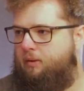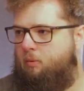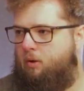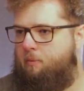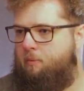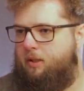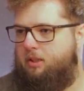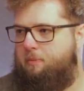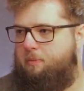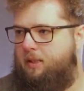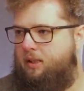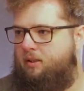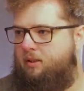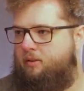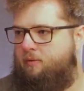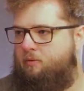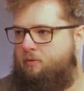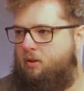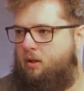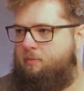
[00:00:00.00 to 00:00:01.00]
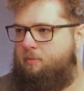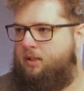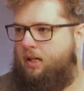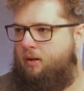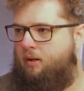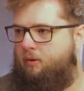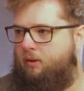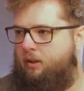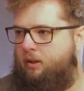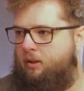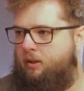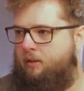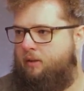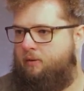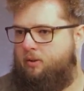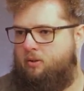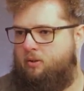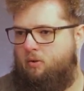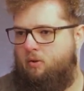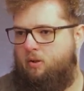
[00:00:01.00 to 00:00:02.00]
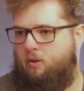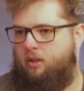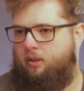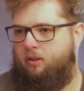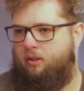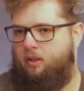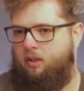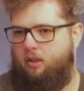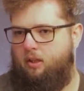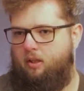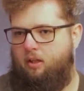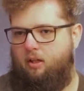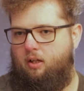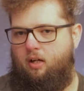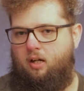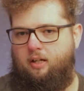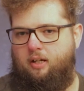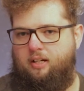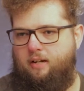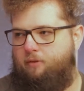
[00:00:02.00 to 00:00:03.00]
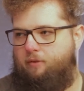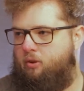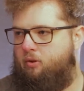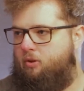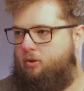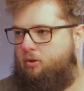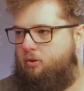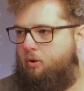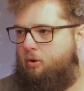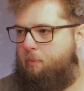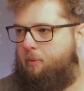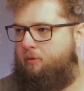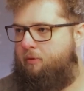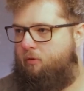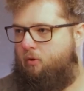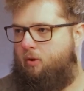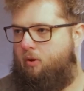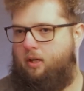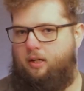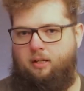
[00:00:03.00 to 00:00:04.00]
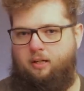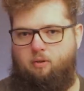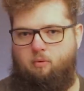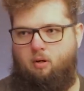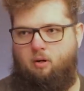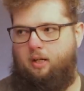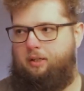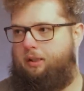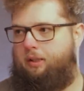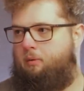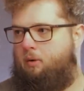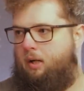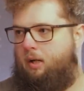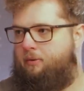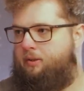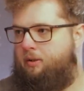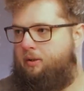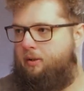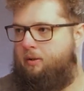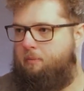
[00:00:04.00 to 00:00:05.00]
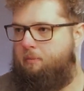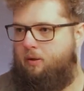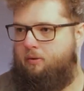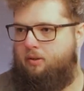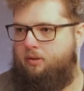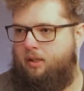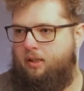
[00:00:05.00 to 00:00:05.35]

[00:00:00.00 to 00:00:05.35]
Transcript: One of my speakers have dropped out. Can you give a talk? And I'd never done a talk before. I had no idea what I was doing, but I was